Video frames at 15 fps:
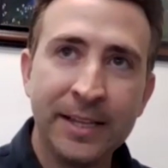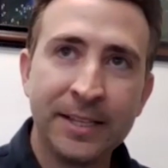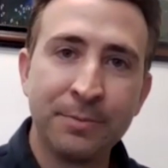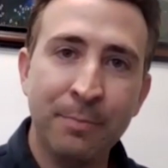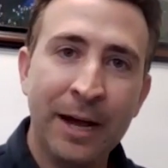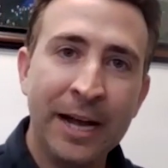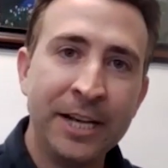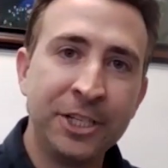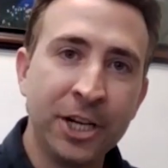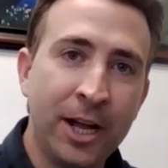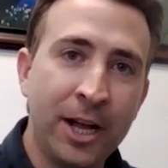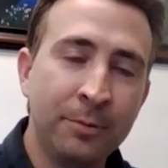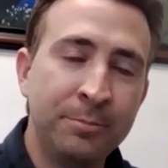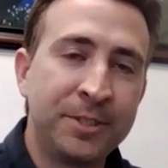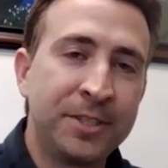it's my
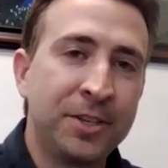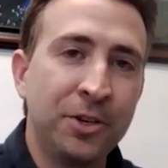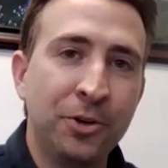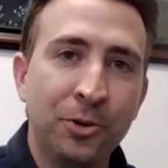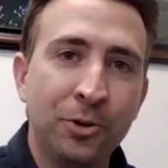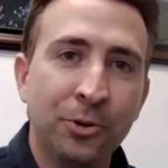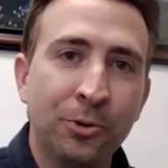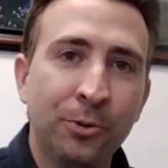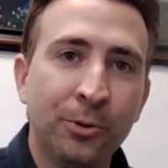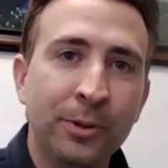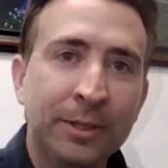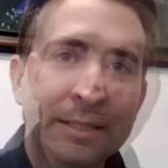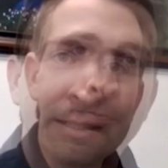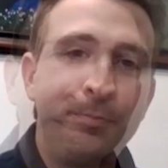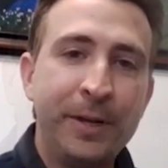job to
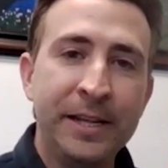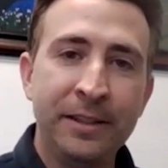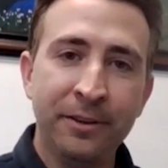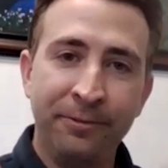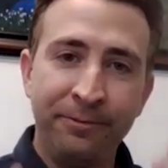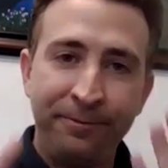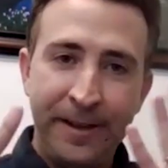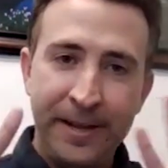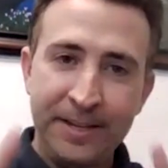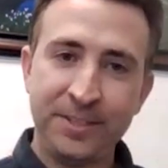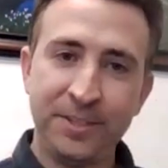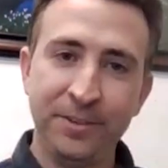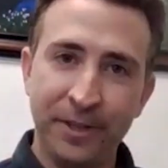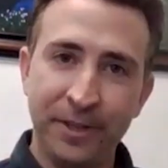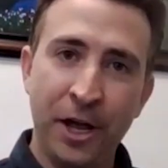be the face
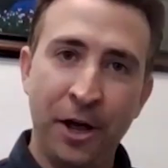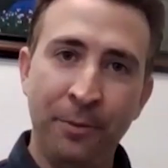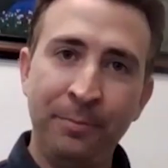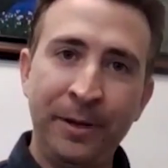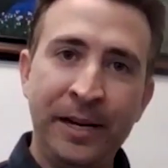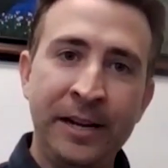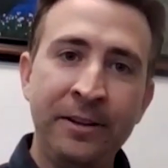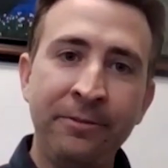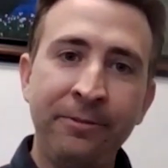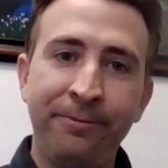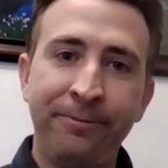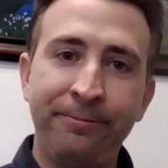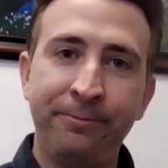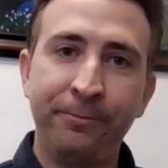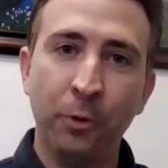of the company
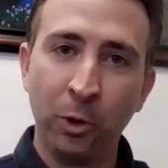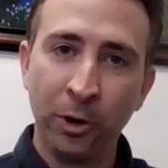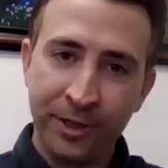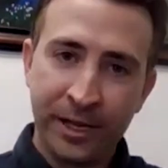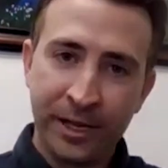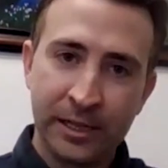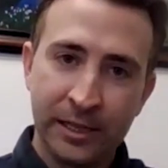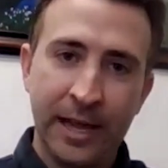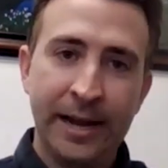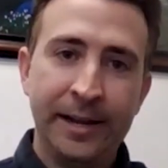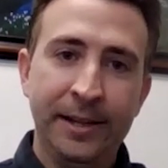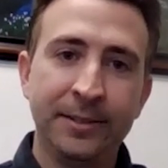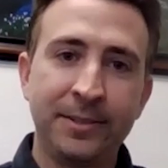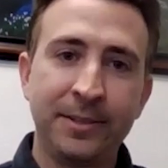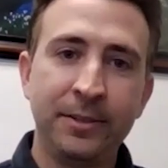for the client.
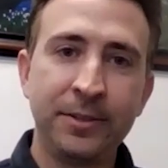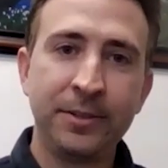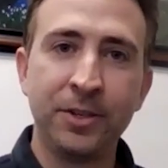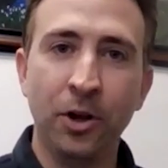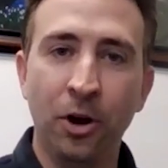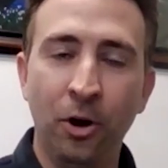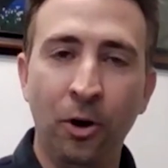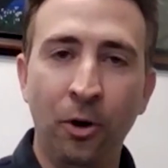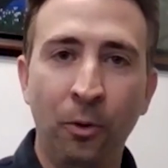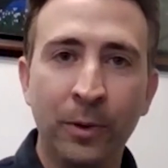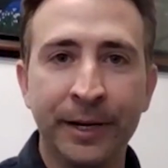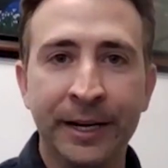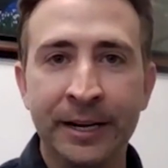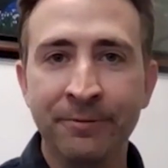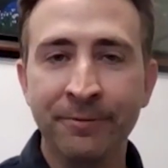So
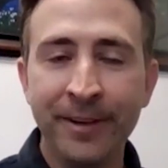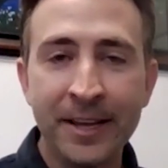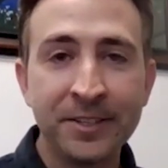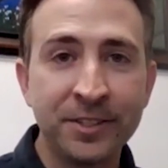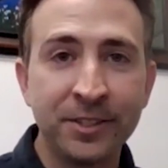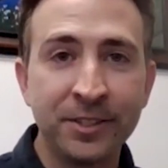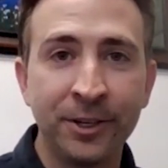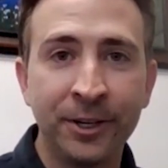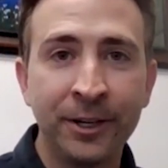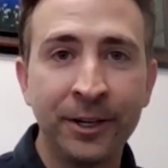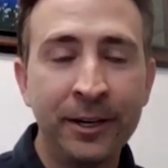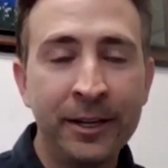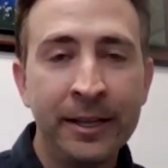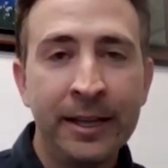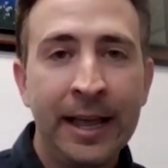when an investor
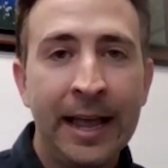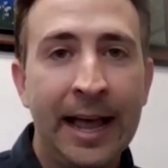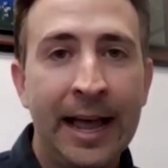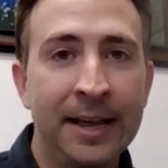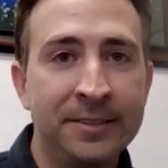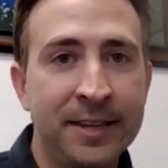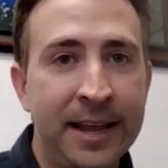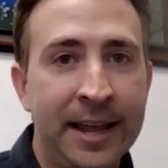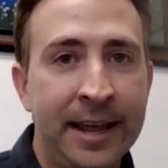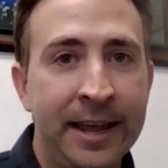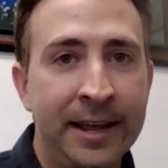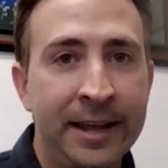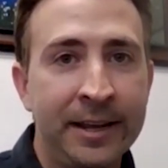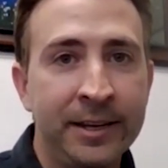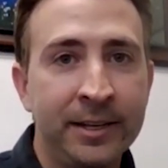has
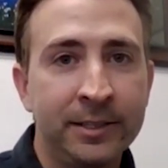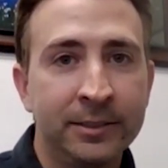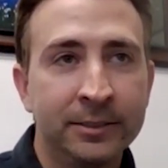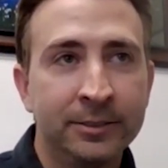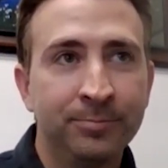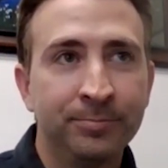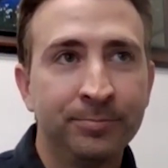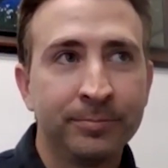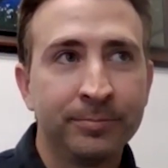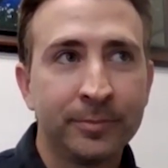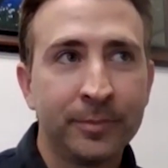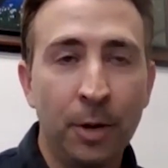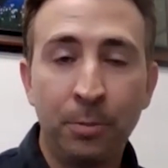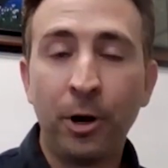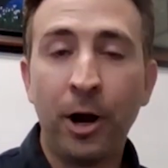a,
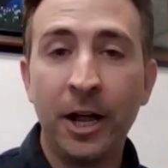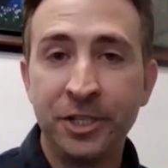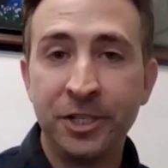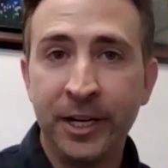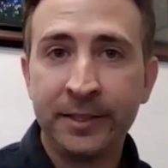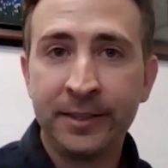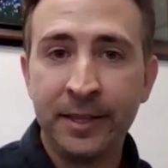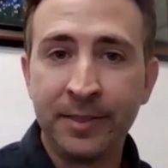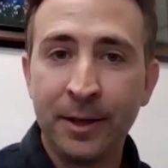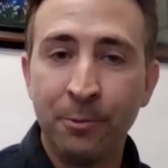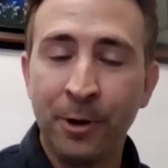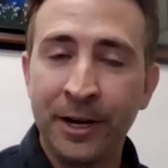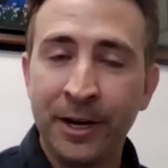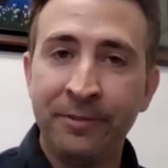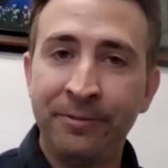a project that they
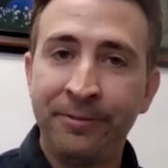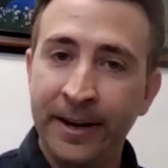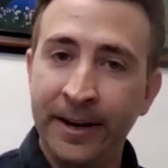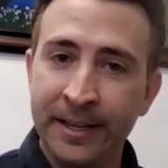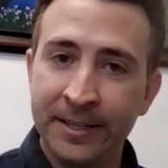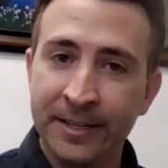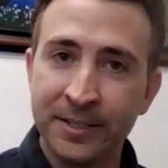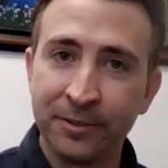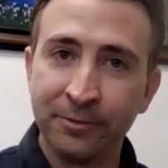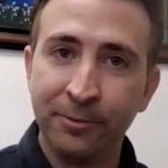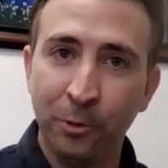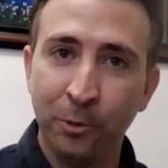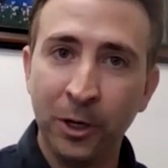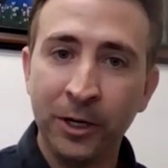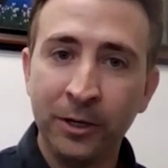want to get financing
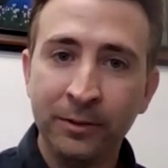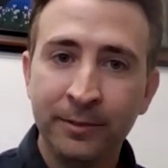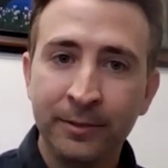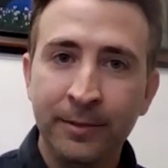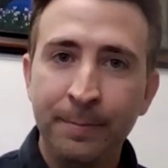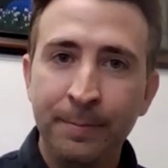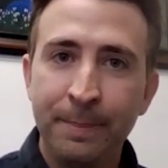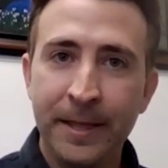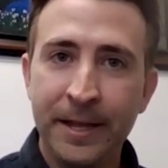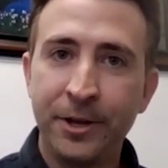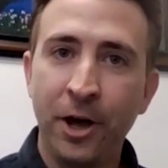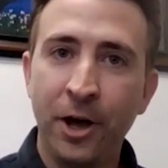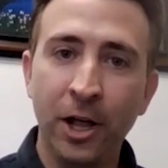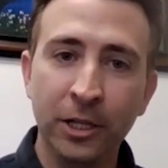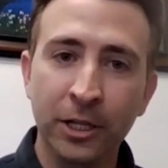for, they
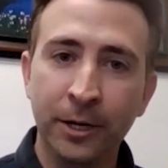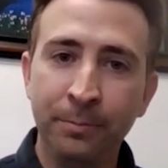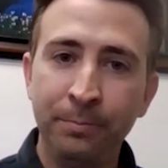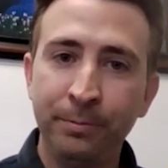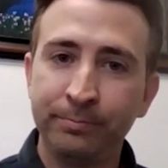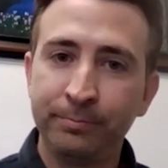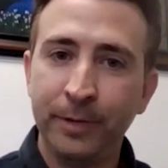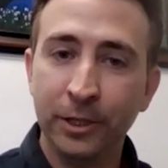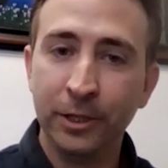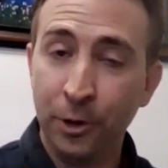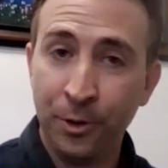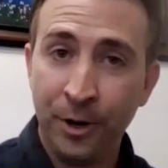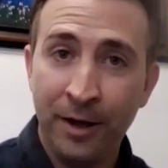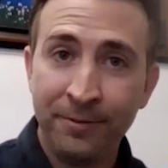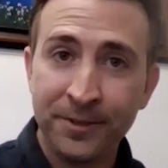call up a
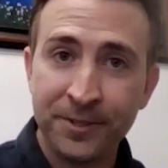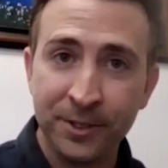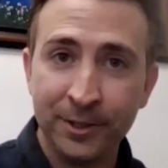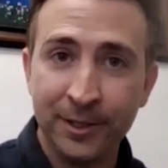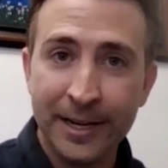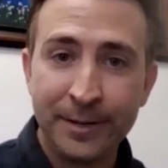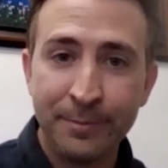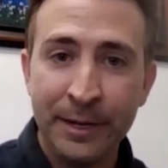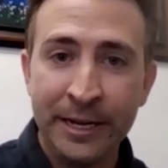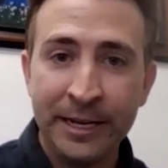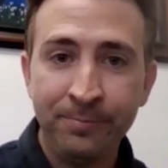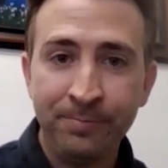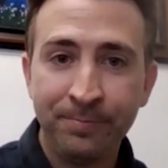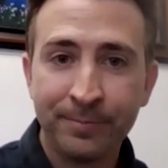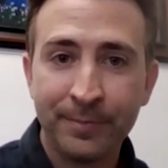loan officer like me,
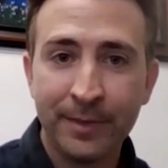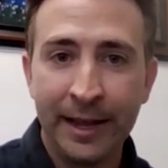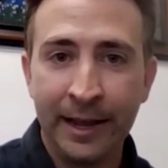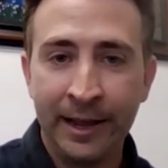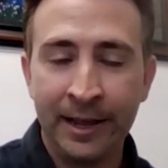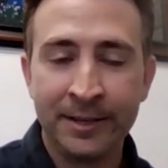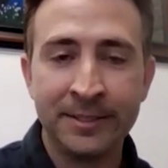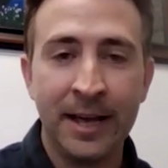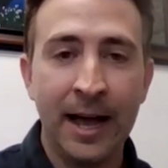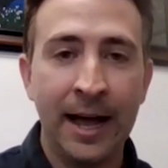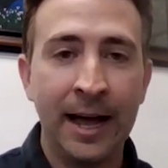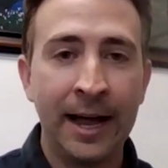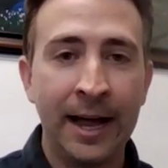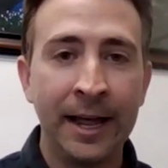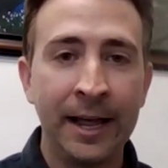and
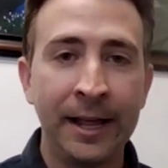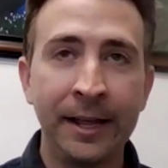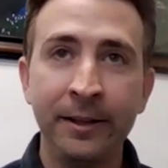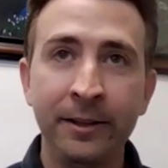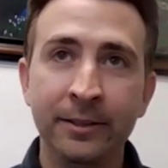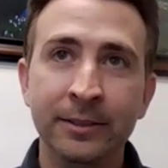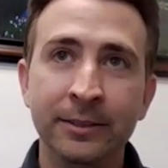I